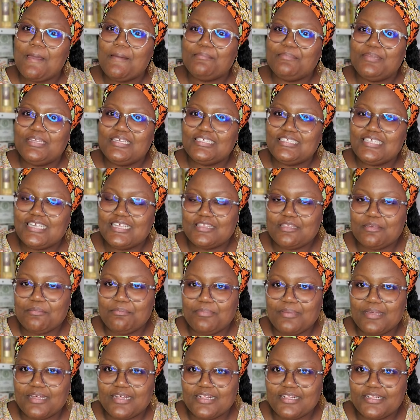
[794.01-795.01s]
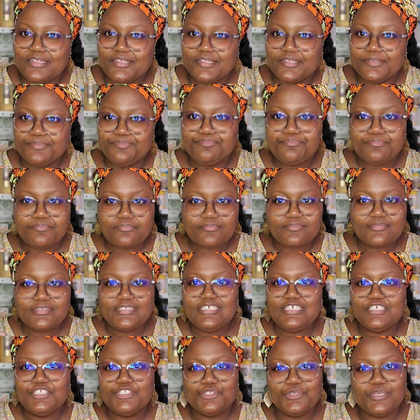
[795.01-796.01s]
Please hit the bell
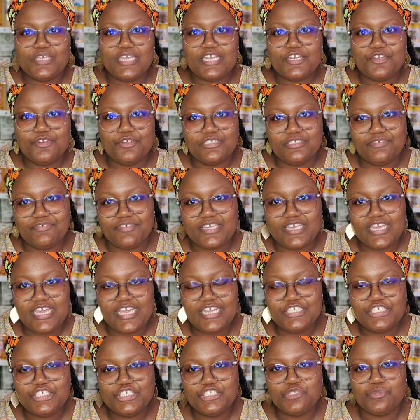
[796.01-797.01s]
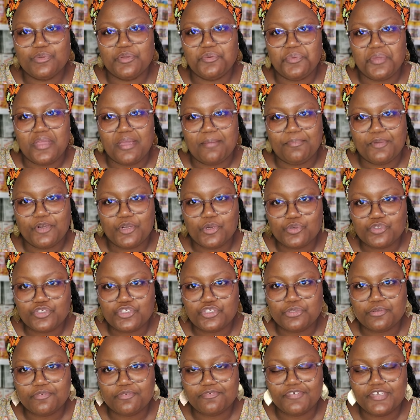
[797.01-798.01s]
to get notifications when we upload
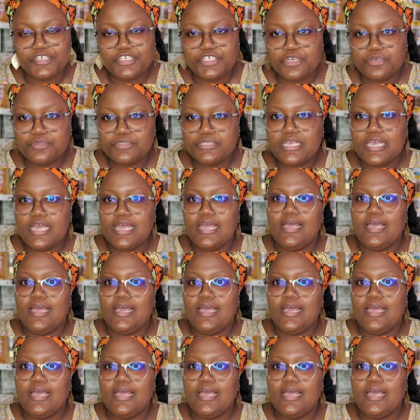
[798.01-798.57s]
new videos.